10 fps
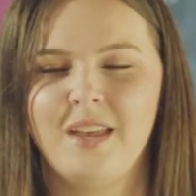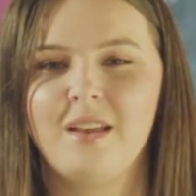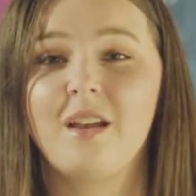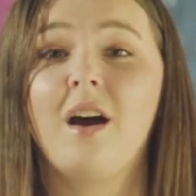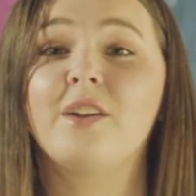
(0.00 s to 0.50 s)

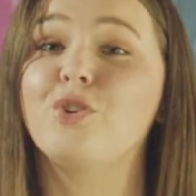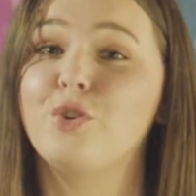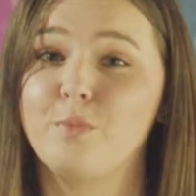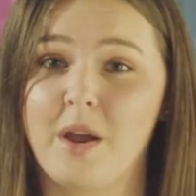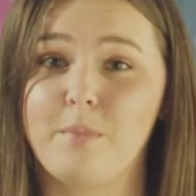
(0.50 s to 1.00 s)
And God
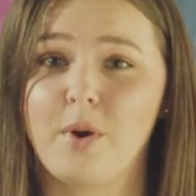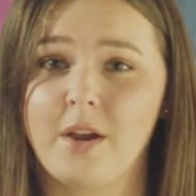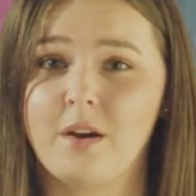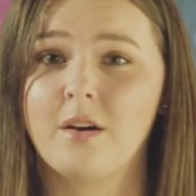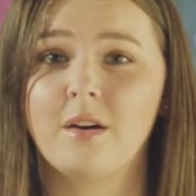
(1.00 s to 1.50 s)
heard my
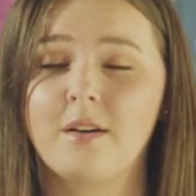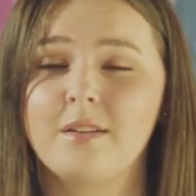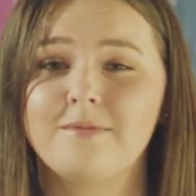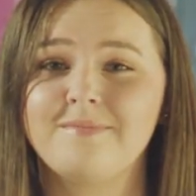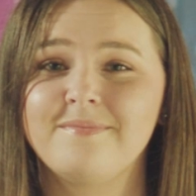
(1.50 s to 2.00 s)
prayer.
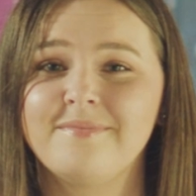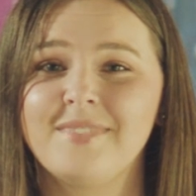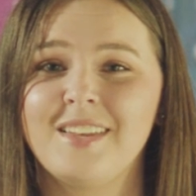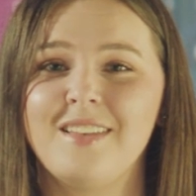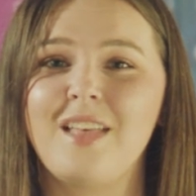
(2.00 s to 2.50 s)

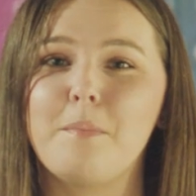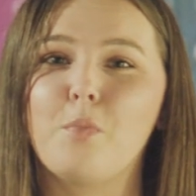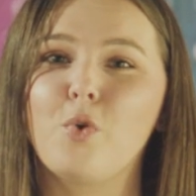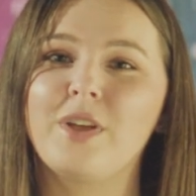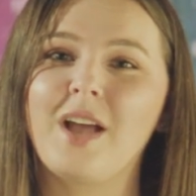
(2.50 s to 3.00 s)
And that
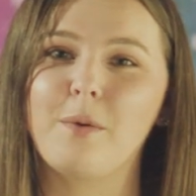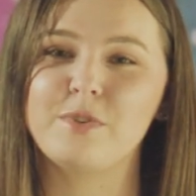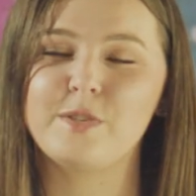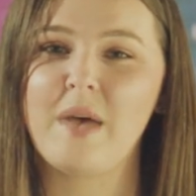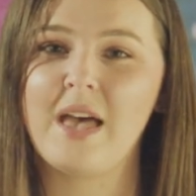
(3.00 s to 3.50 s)
morning I
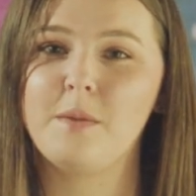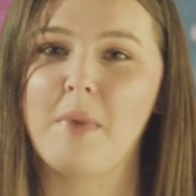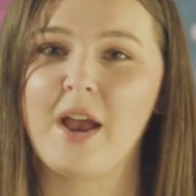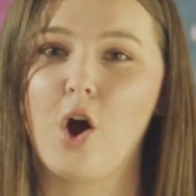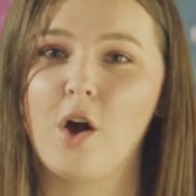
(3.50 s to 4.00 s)
was met in
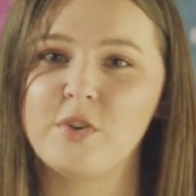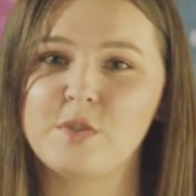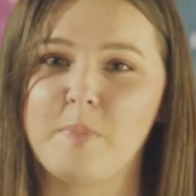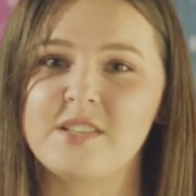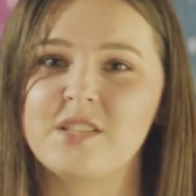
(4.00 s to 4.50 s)
my
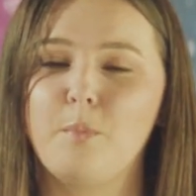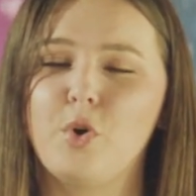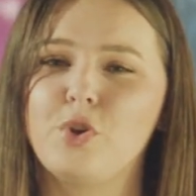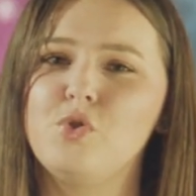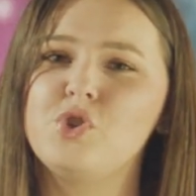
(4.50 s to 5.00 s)
office by
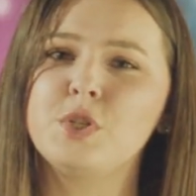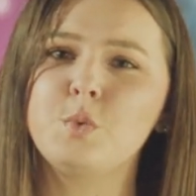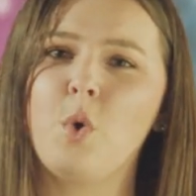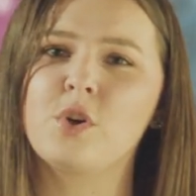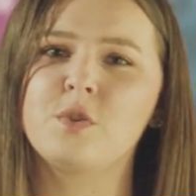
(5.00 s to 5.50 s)
someone who
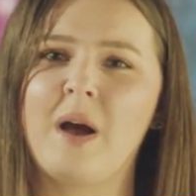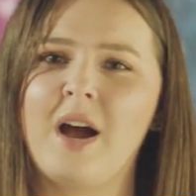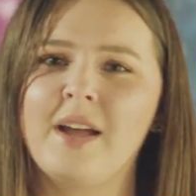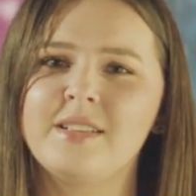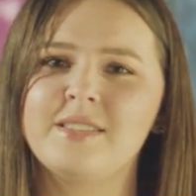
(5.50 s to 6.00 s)
just walked
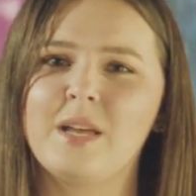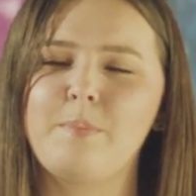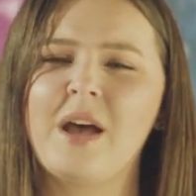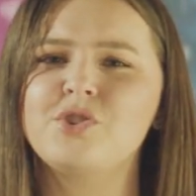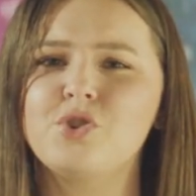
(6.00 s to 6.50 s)
by and
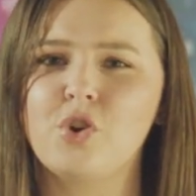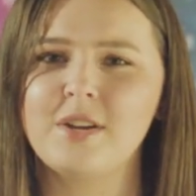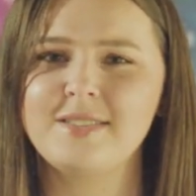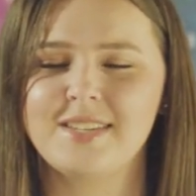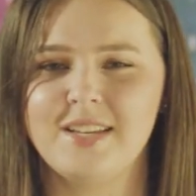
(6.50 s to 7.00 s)
said, Pastor
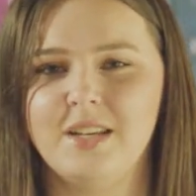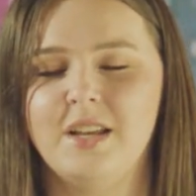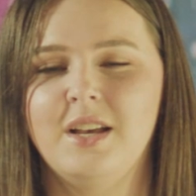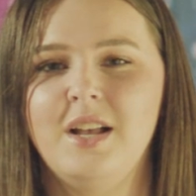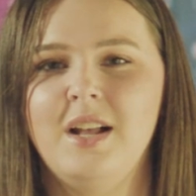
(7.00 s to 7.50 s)
Grayson,